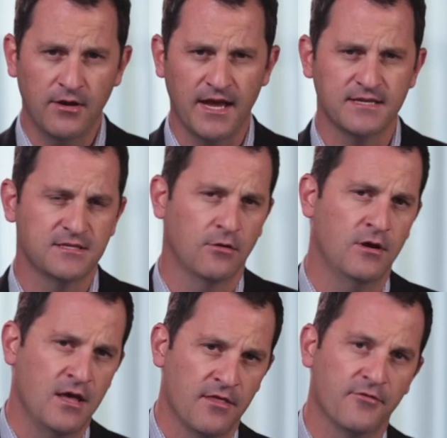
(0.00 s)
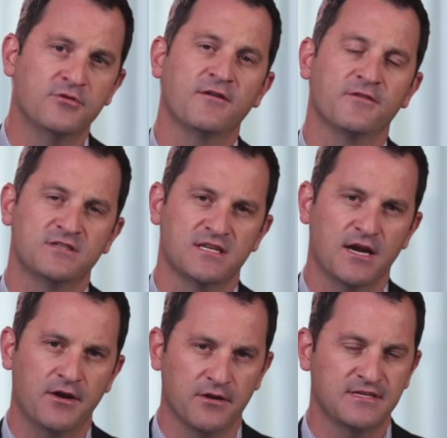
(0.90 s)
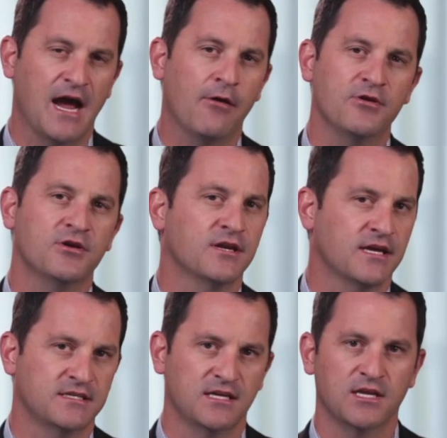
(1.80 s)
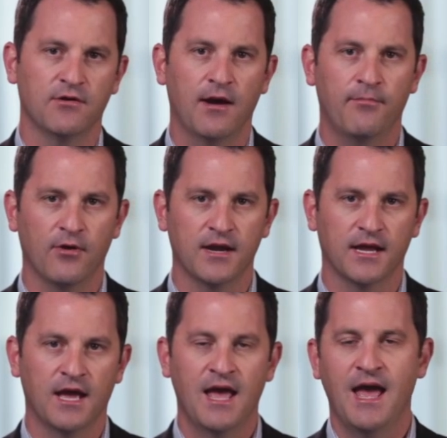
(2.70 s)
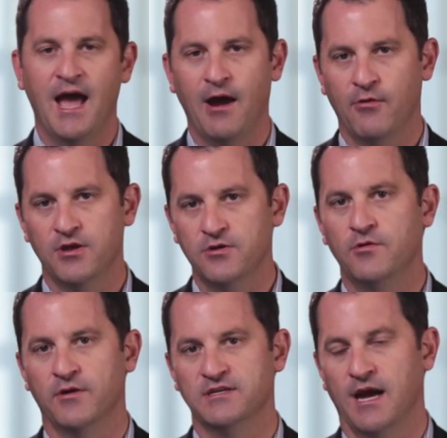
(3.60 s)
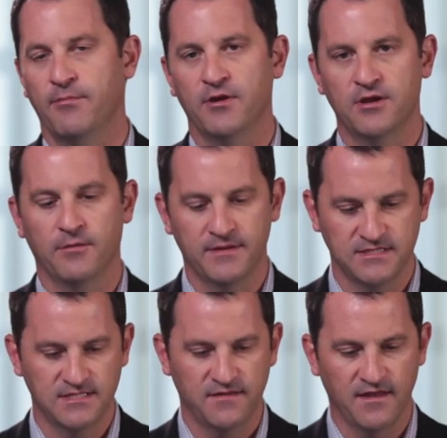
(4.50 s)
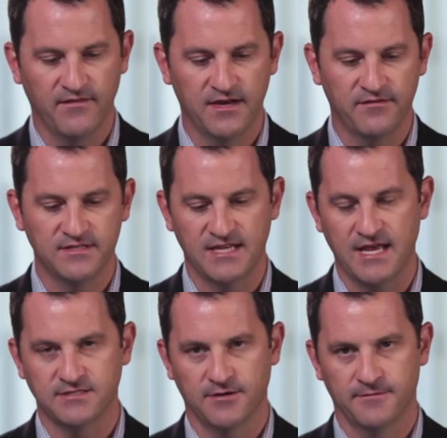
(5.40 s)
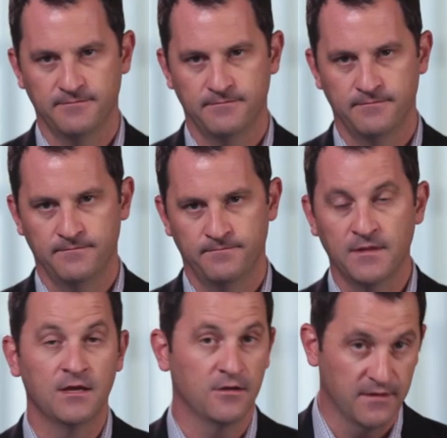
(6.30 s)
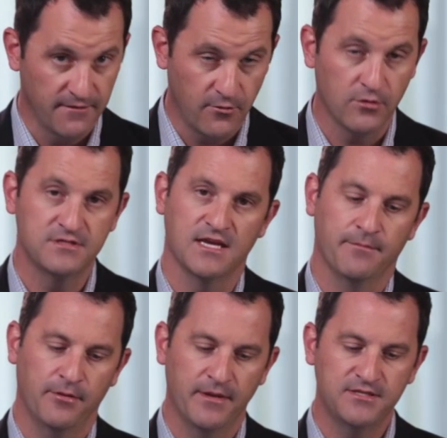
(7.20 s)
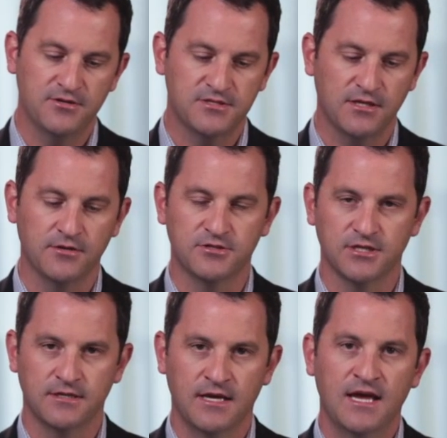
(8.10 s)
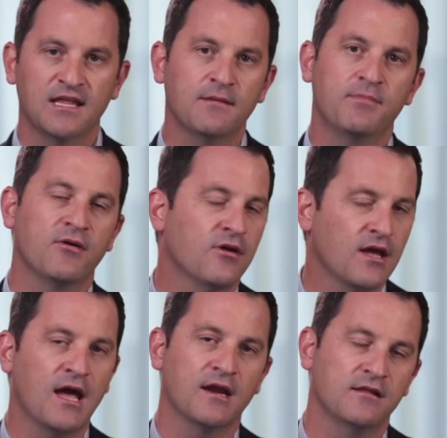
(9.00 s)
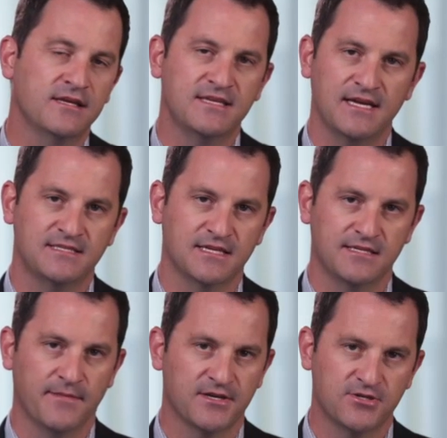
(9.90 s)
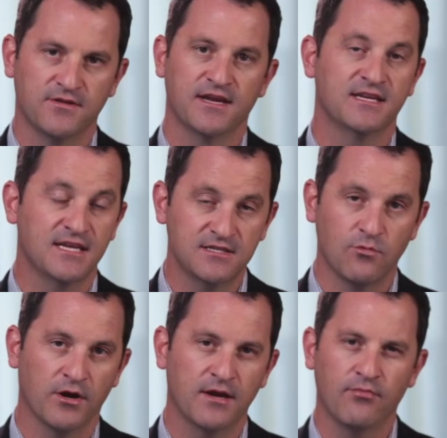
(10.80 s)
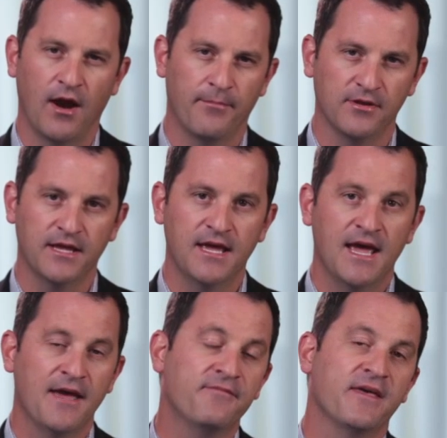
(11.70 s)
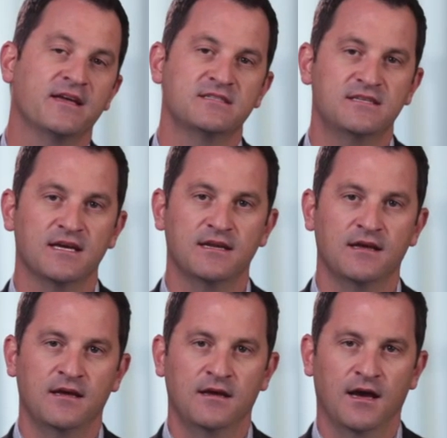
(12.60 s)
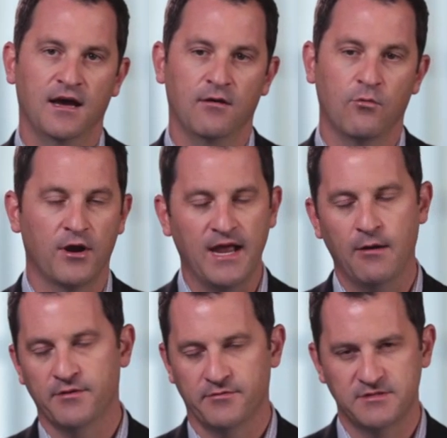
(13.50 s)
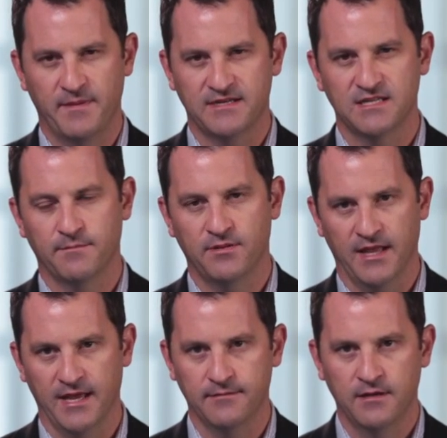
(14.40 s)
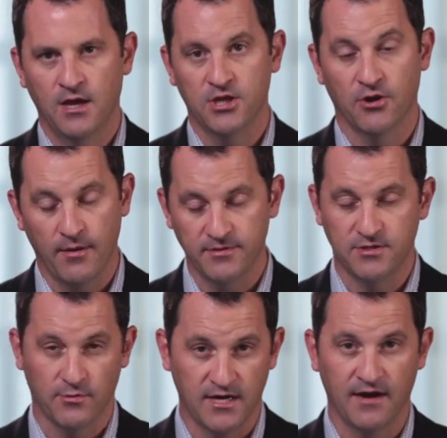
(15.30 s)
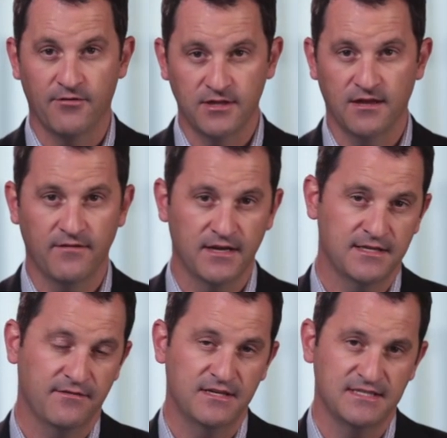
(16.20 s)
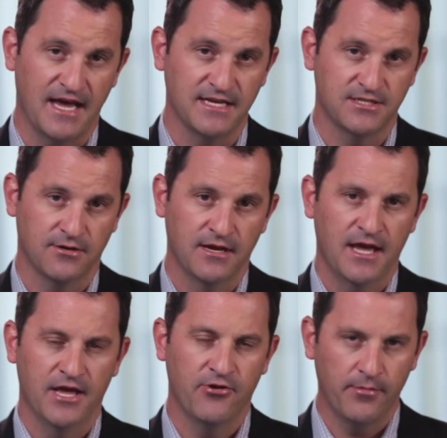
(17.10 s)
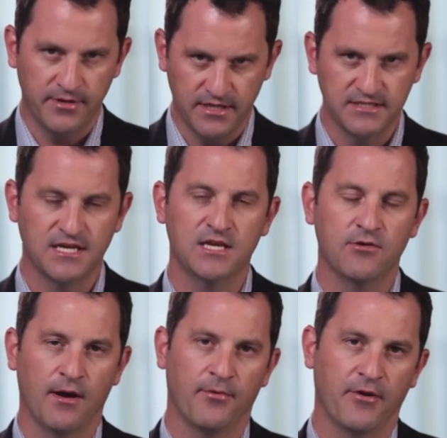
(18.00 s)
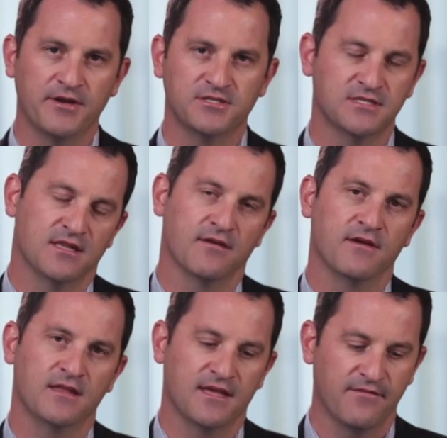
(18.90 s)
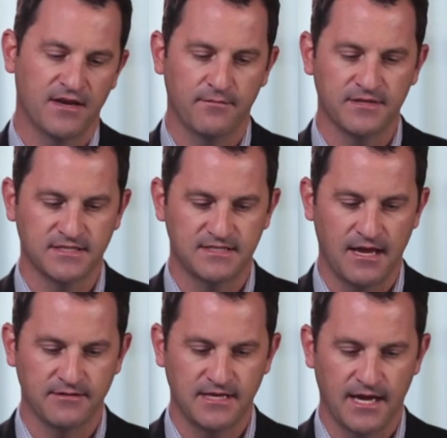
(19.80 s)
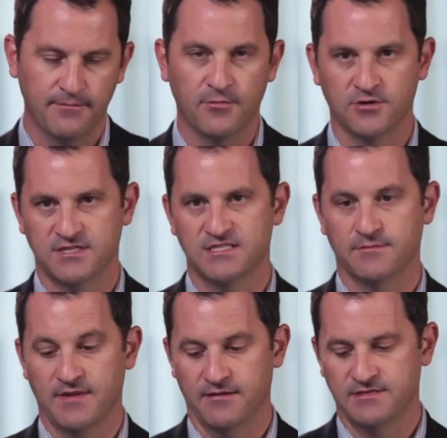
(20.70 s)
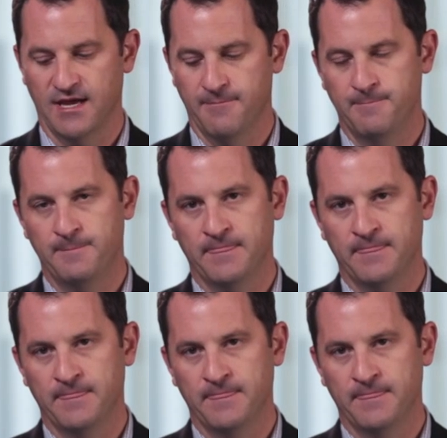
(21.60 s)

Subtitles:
okay, so through different scenarios, how are you going to continue operating? How are you going to operate your business in the event of a disaster? You then, of course, implement your solution and then periodically test it to make sure that it is working properly and things did work out with respect to the plan. You're able to recover in the event of a disaster, and you're able to continue operations in the event of business downtime or system downtime.